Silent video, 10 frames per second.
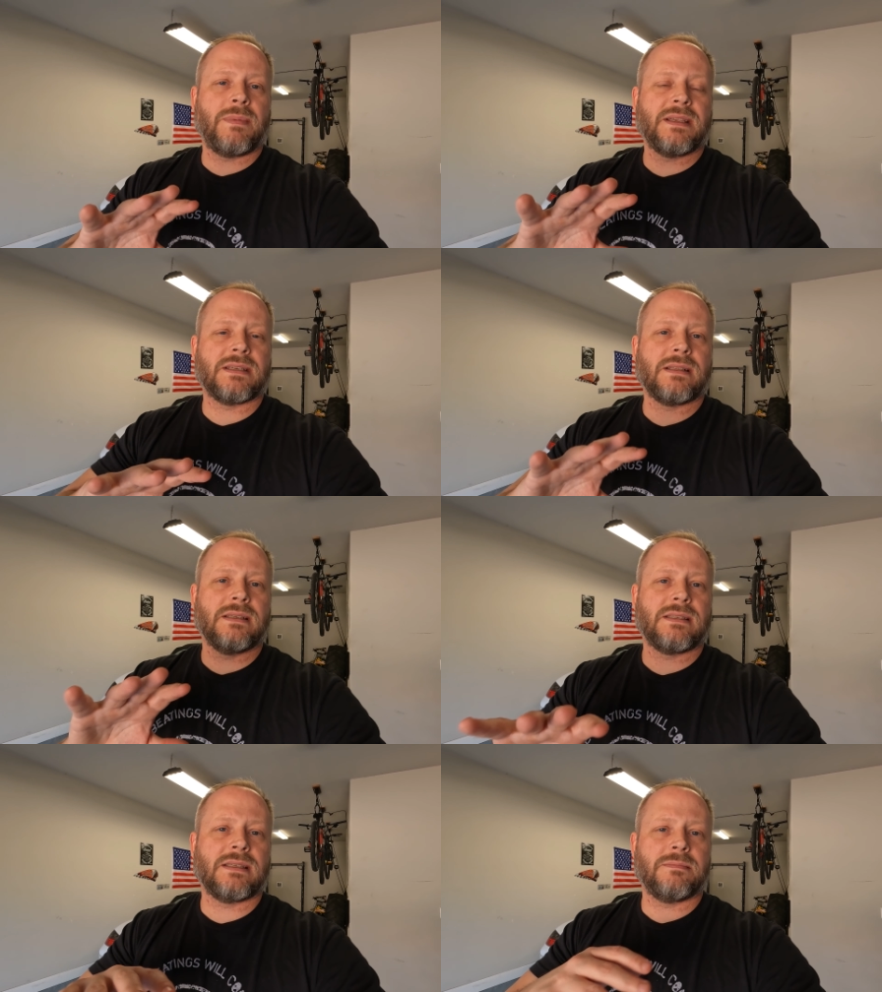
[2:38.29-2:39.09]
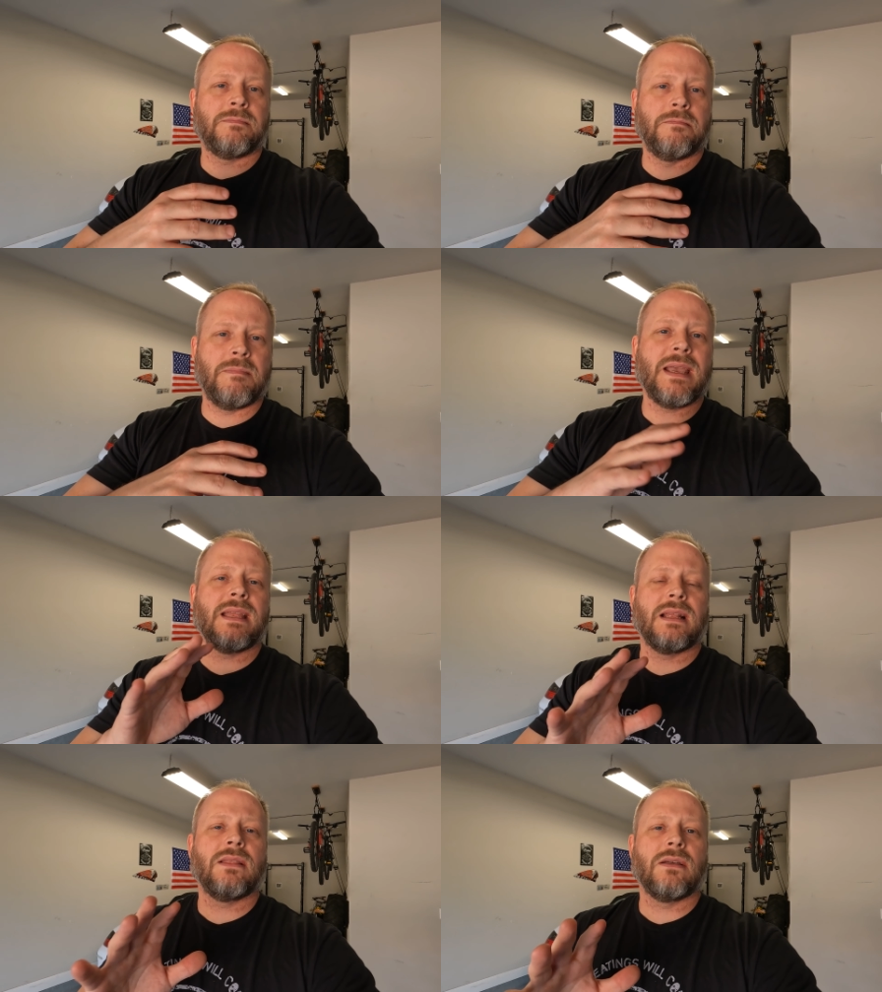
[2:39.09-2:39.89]
Basically,
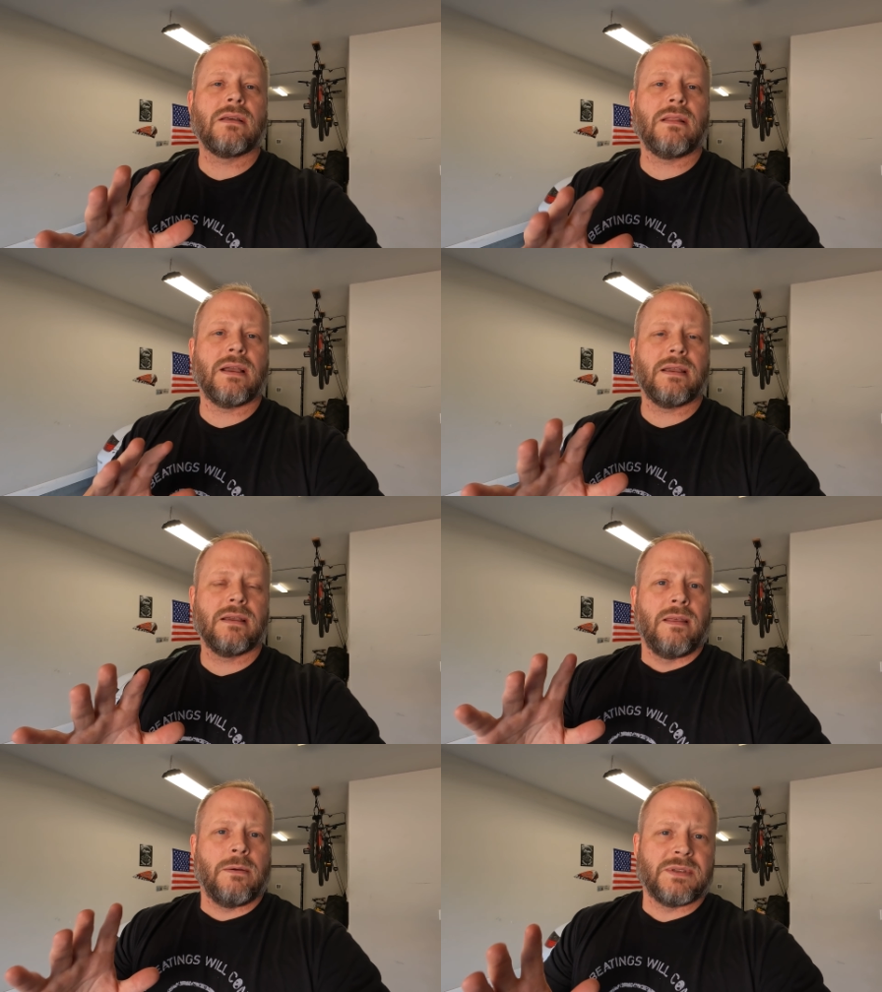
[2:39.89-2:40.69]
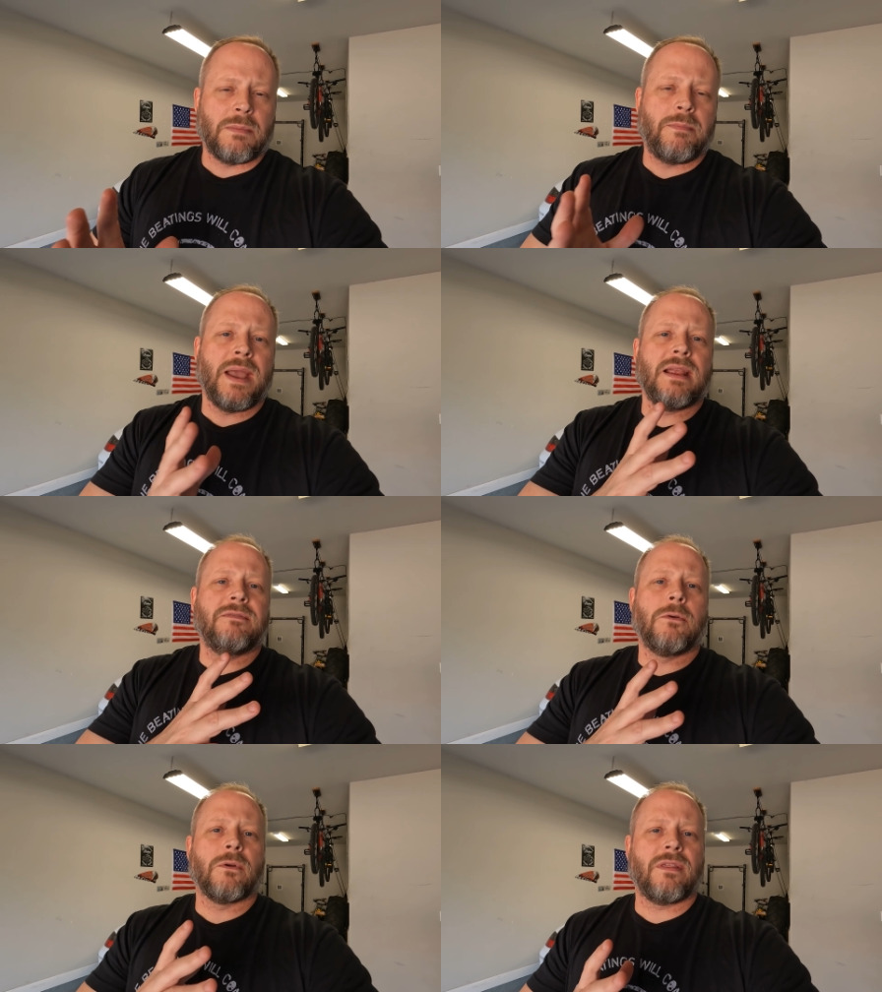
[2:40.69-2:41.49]
making it look like it was a paid
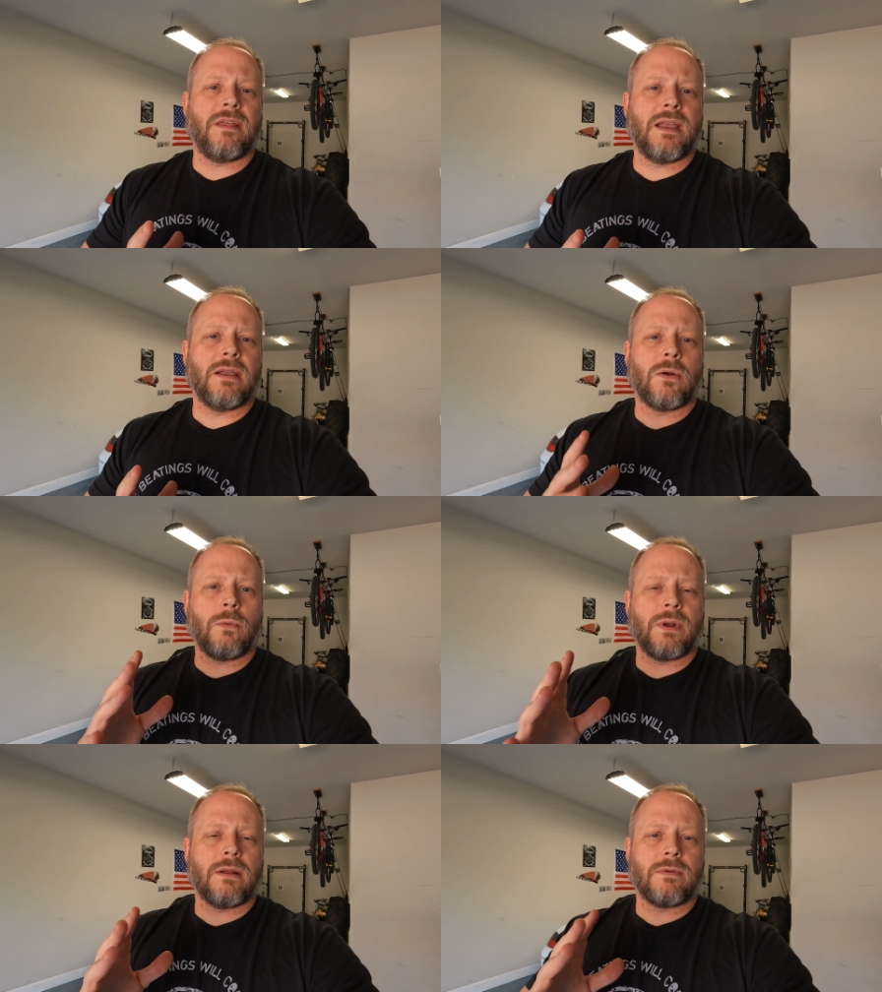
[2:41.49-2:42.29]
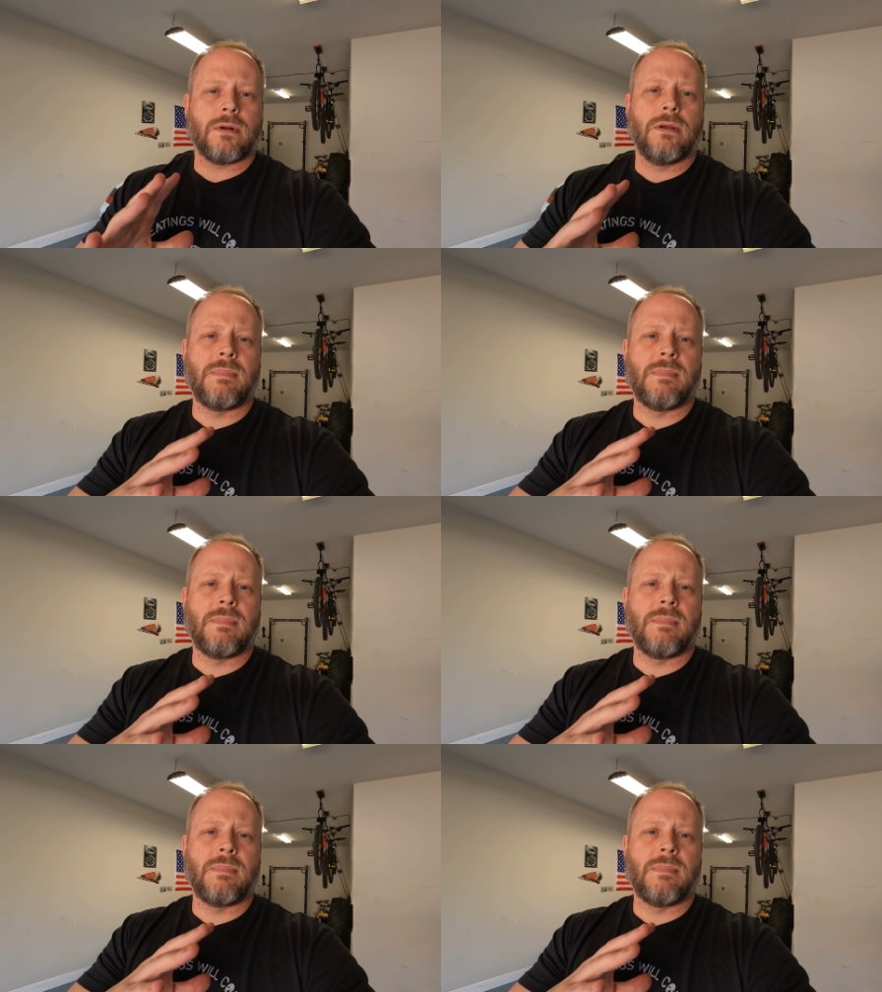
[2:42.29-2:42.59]
for thing or whatever.